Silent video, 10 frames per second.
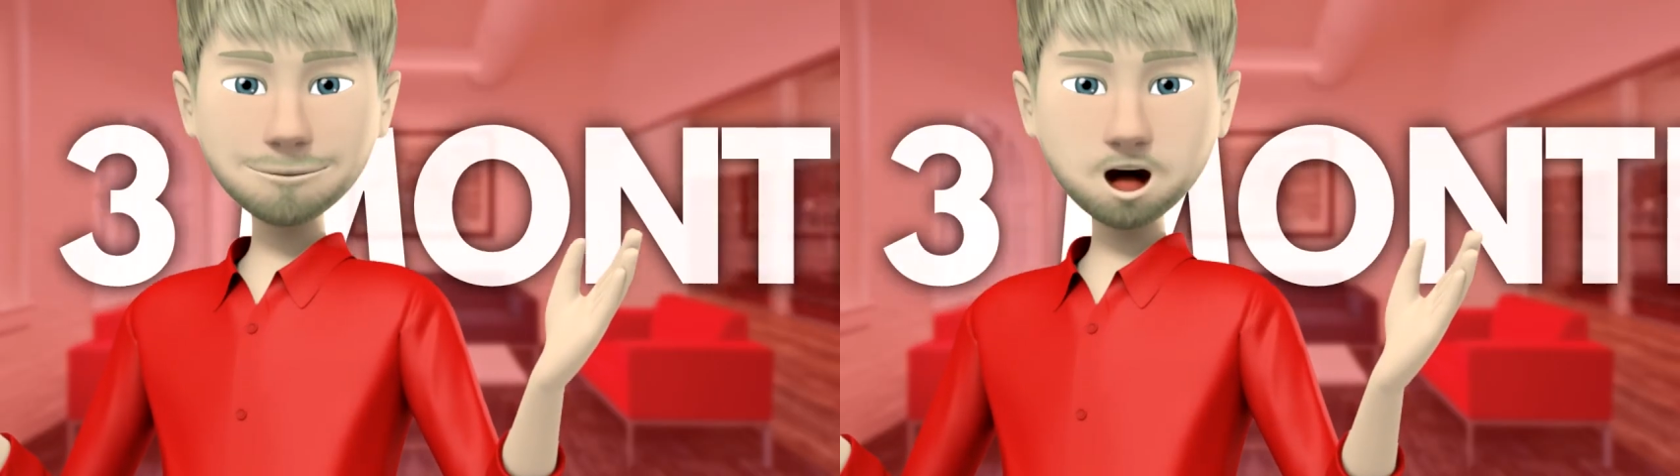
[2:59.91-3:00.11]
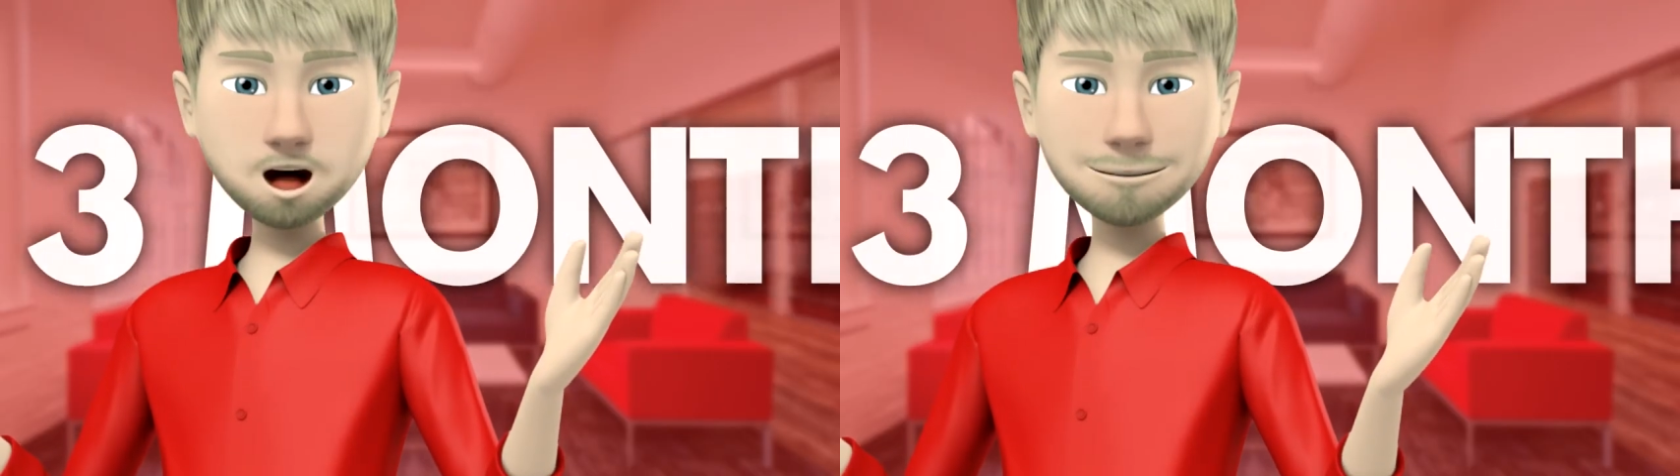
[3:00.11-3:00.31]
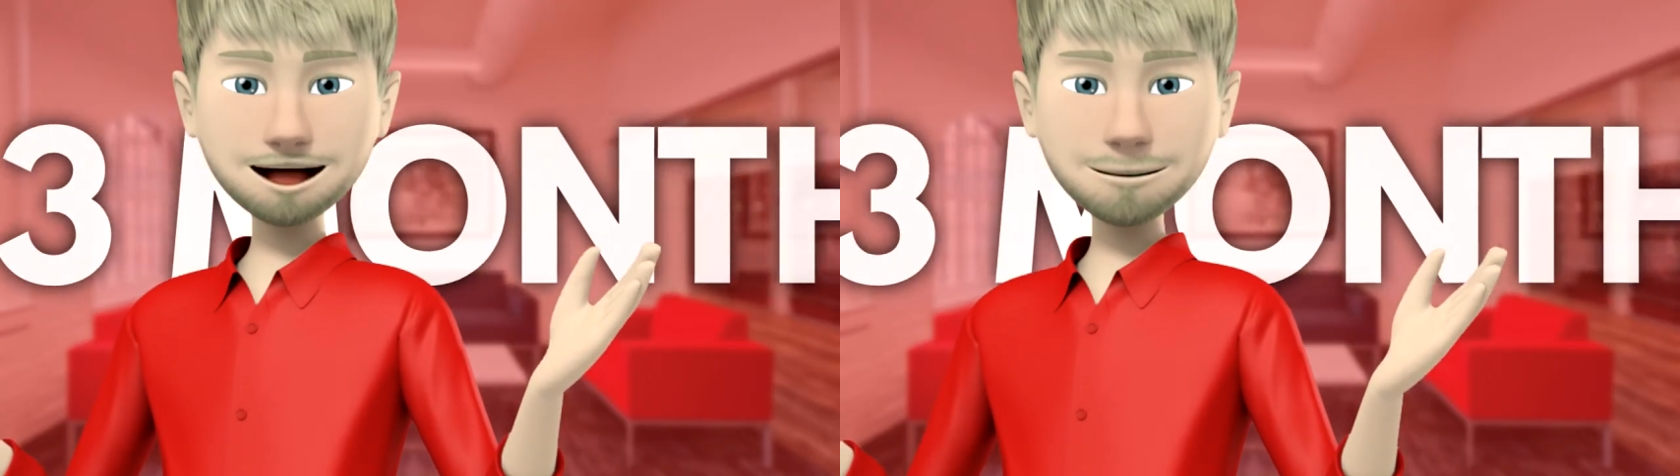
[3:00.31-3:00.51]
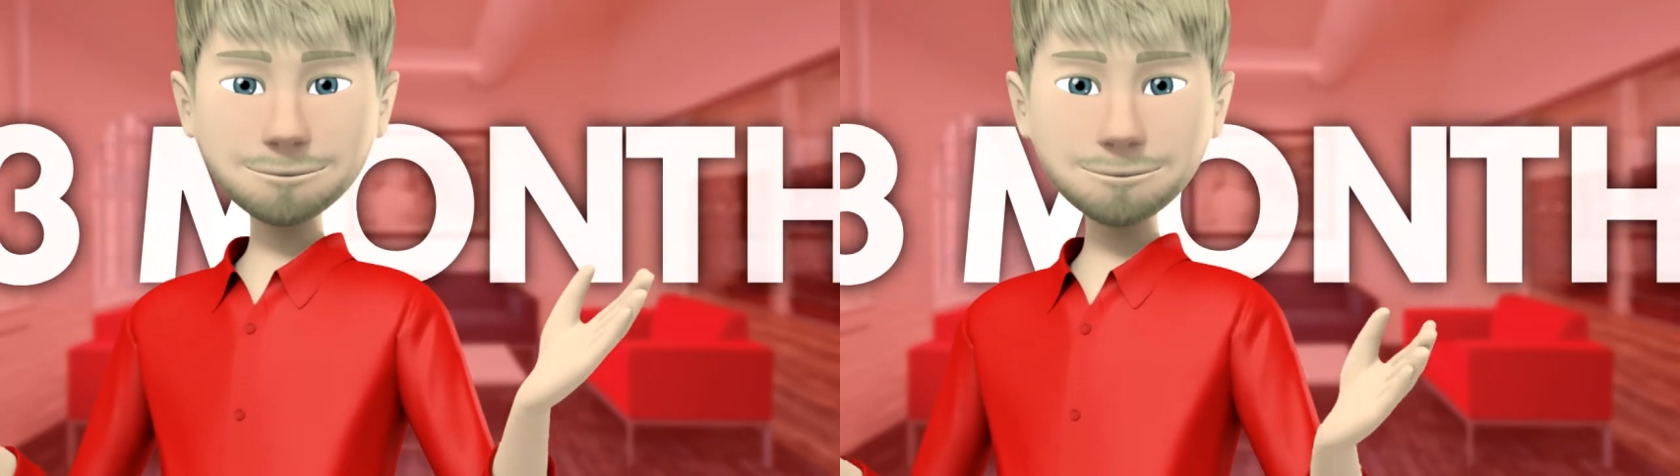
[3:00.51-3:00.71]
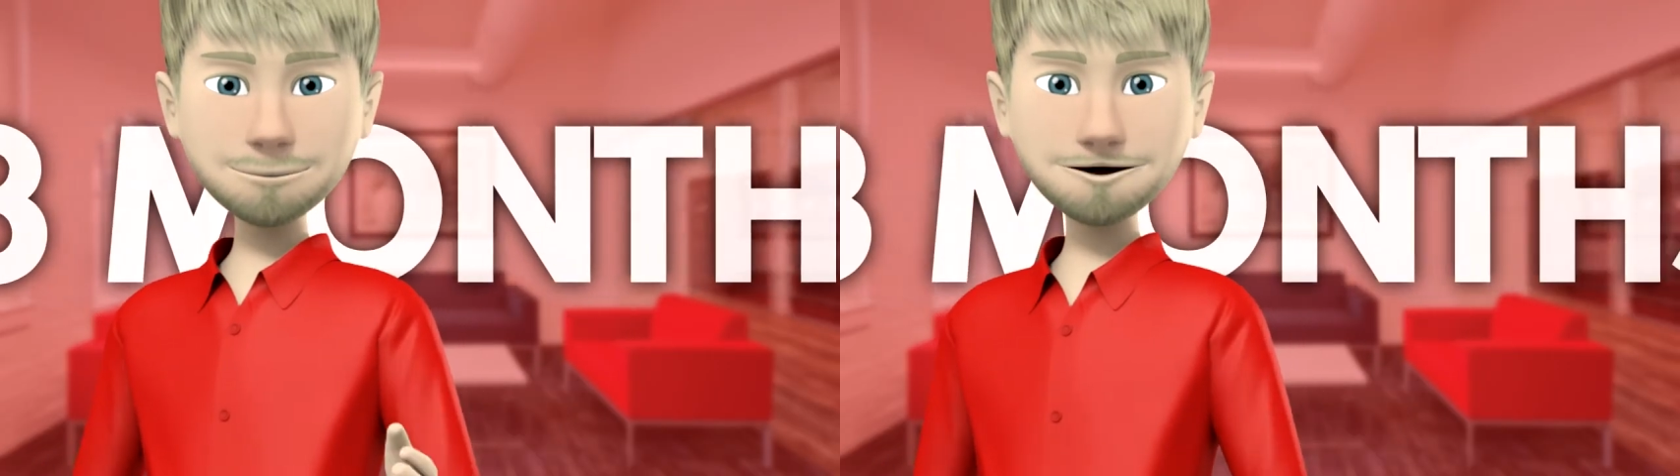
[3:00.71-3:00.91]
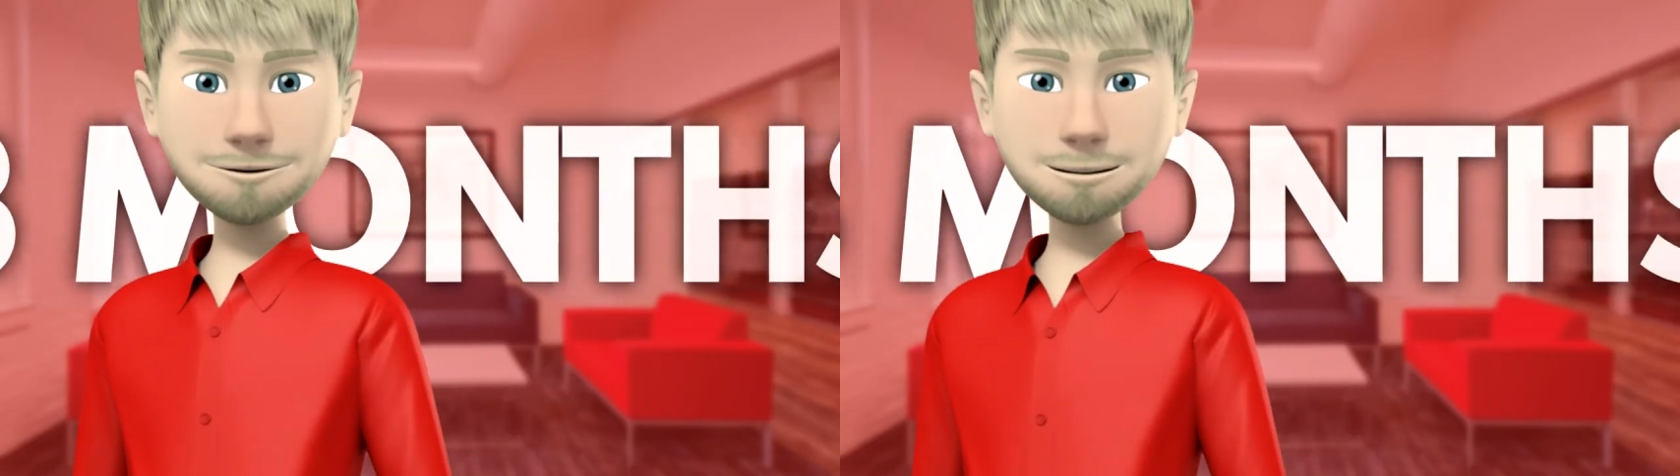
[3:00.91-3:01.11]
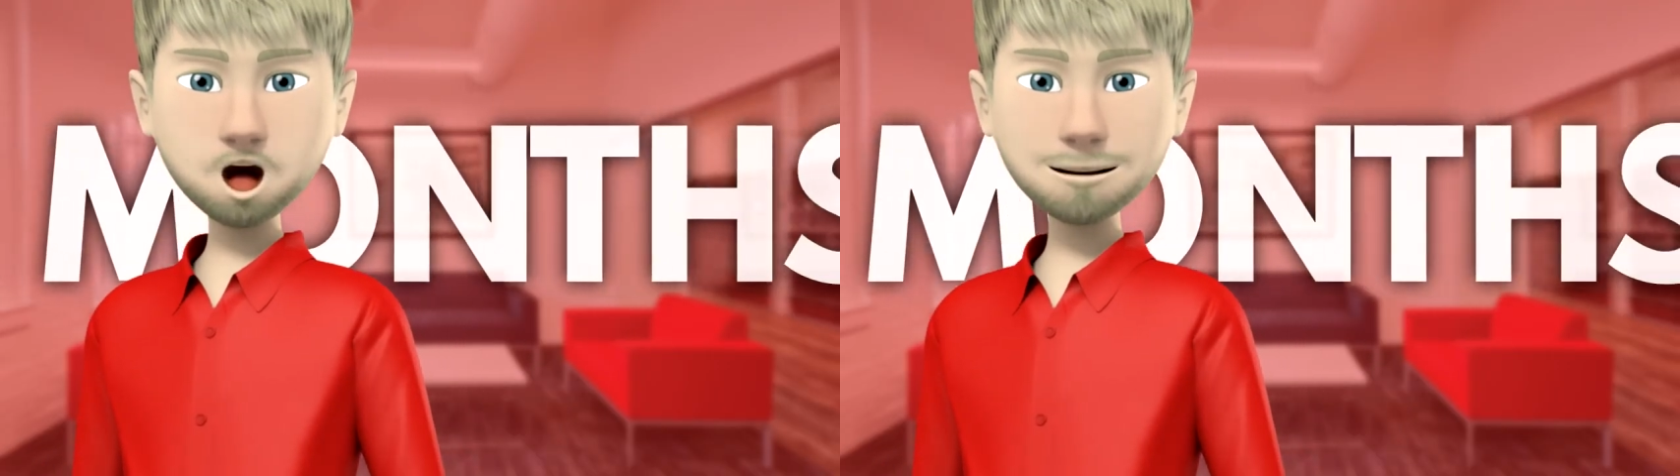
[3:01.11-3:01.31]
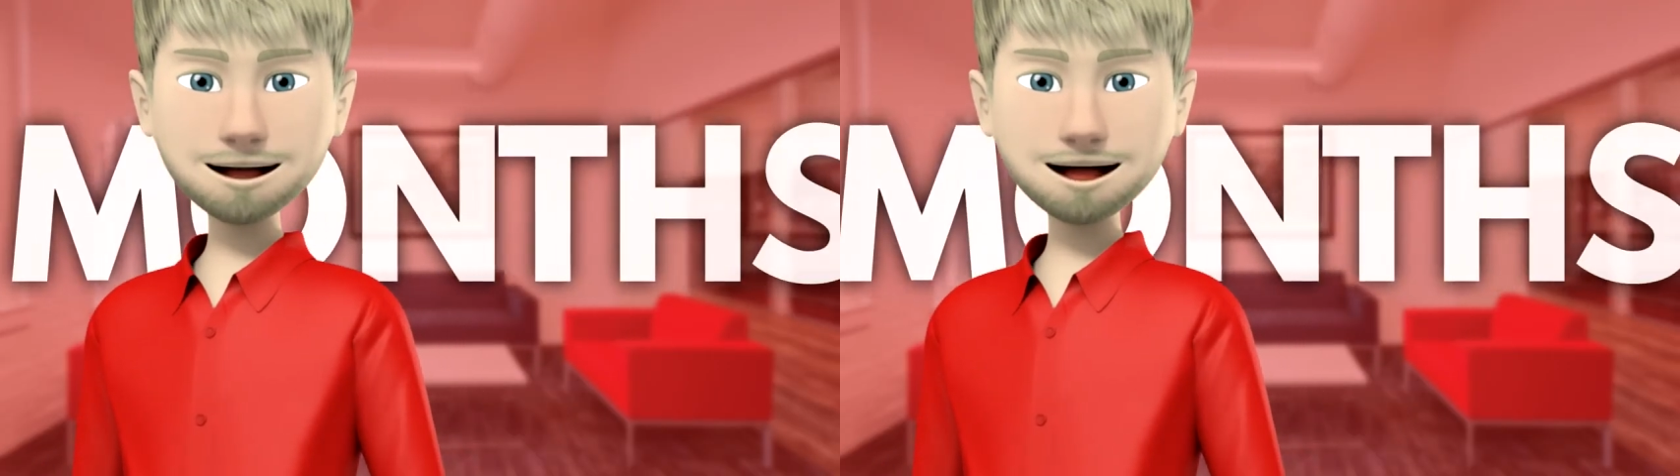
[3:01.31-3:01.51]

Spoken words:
the notary until the end